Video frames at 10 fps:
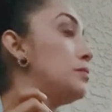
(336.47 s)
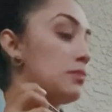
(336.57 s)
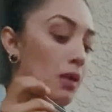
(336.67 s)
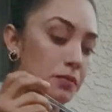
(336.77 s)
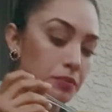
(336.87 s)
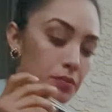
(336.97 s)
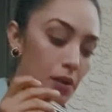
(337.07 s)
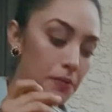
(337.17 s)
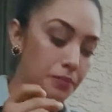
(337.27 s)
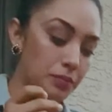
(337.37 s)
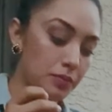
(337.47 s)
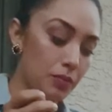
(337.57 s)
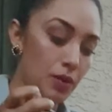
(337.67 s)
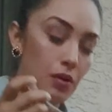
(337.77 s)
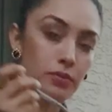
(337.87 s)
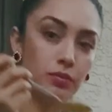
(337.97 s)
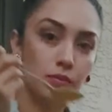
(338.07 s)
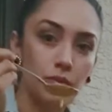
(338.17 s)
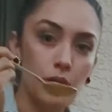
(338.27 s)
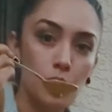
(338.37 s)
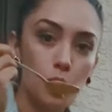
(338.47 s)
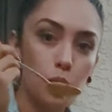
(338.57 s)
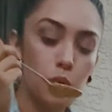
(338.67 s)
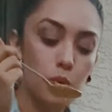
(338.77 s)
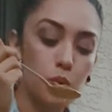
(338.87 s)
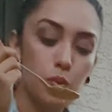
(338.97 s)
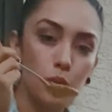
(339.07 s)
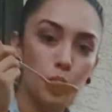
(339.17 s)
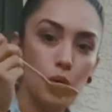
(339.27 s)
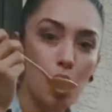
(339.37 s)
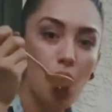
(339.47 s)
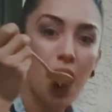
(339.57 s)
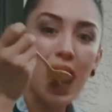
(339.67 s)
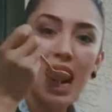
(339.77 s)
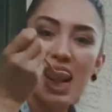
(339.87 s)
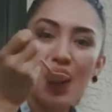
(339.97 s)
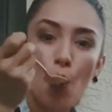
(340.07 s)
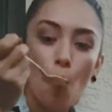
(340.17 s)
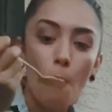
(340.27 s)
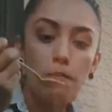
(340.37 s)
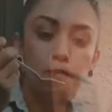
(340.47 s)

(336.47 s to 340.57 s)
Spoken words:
And it's also very delicious and filling at